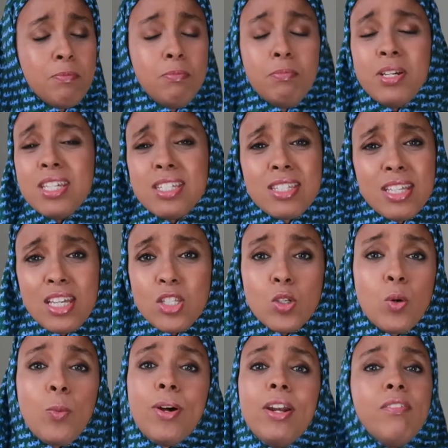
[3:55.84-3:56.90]
business,
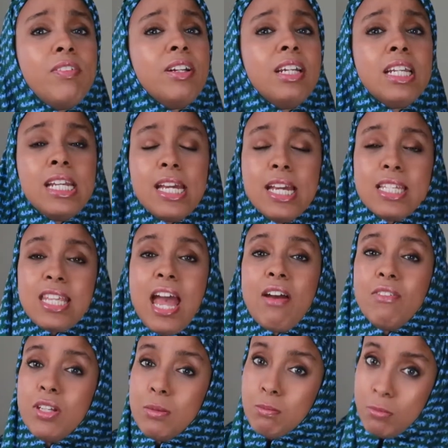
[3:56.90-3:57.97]
or whatever it is.
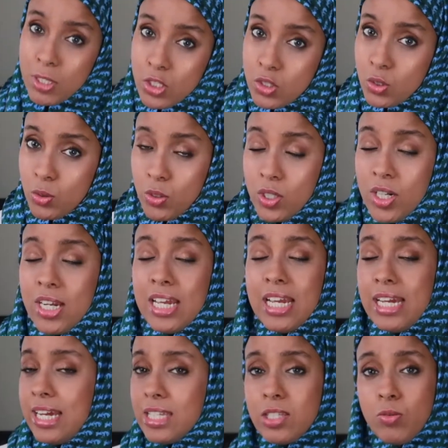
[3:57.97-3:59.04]
Having a mentor,
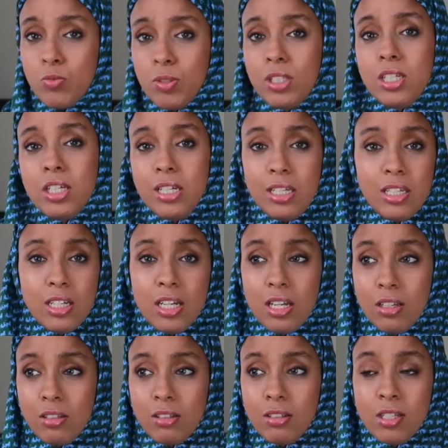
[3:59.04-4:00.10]
it's really
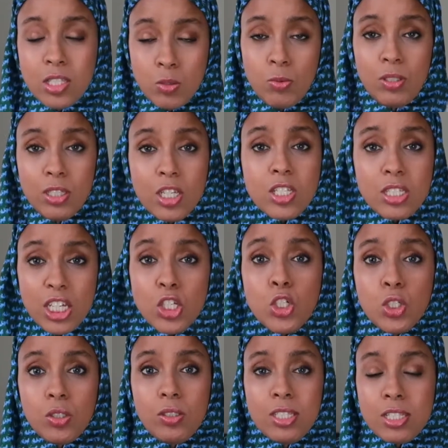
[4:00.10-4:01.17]

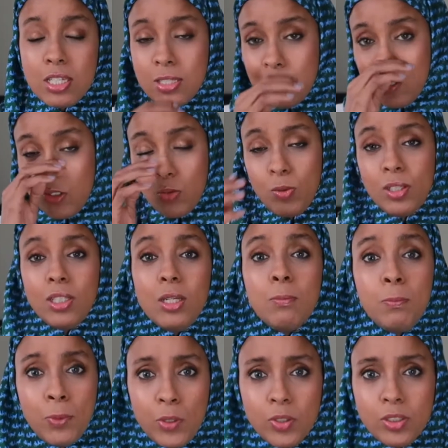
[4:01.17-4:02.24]
essential. It's really
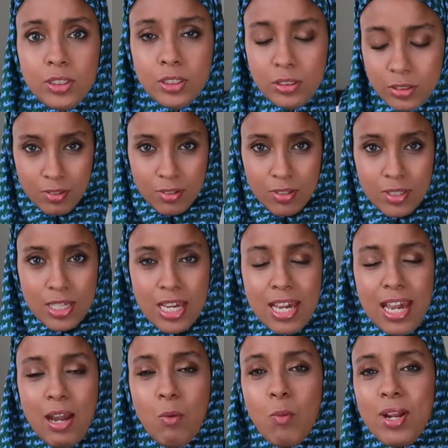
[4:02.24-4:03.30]
important. And